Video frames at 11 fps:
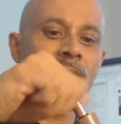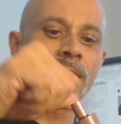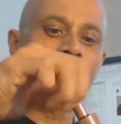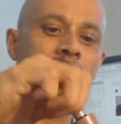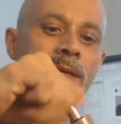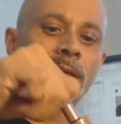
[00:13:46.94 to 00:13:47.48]
Okay,
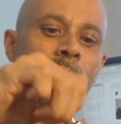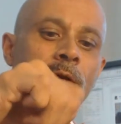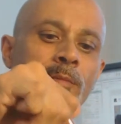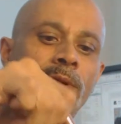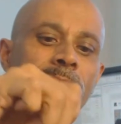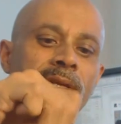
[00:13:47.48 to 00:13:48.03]
now I can
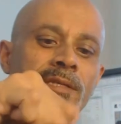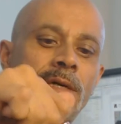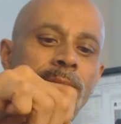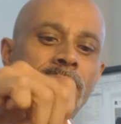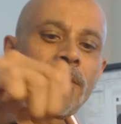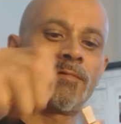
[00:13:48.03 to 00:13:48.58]
open up my
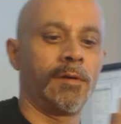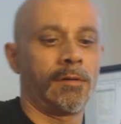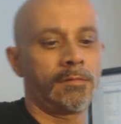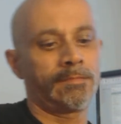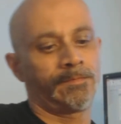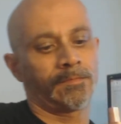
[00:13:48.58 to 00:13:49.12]
top
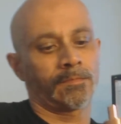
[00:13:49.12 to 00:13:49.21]
airflow.